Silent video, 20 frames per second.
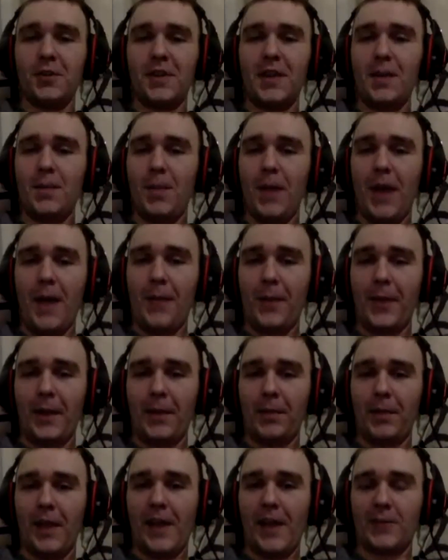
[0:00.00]
keep popping
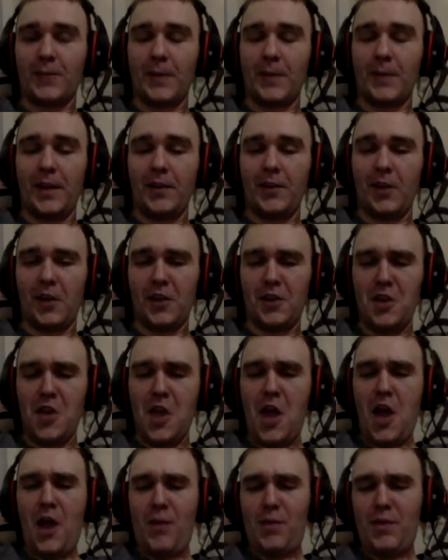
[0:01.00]
up last minute. Like,
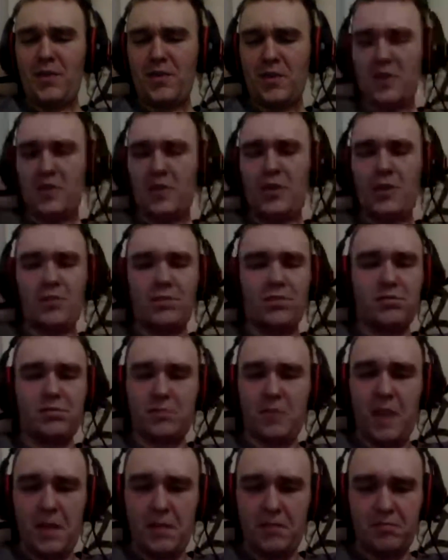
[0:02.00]
yeah, I'll be there. No,
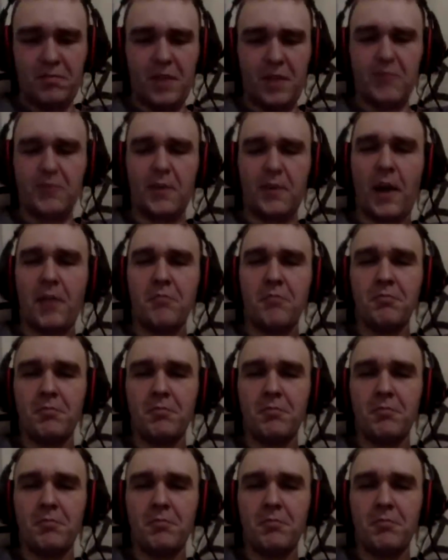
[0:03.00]
yeah, that's fine.